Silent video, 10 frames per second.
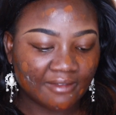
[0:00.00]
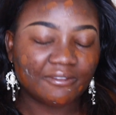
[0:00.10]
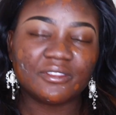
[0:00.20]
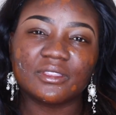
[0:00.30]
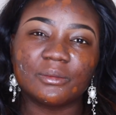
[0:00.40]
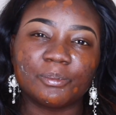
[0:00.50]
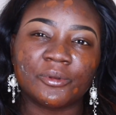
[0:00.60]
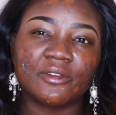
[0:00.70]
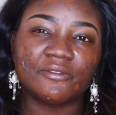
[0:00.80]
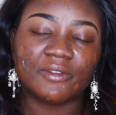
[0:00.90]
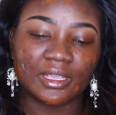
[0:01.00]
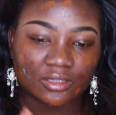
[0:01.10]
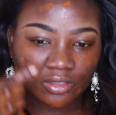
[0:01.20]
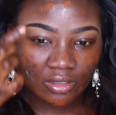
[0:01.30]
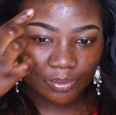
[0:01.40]
everything
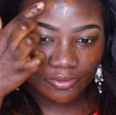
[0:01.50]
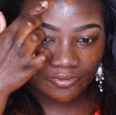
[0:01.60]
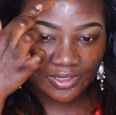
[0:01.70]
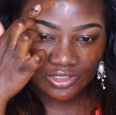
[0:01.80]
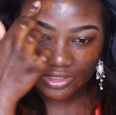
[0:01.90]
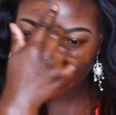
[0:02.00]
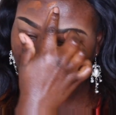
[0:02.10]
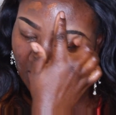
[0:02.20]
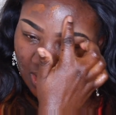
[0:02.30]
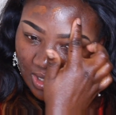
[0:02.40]
perfect or professional.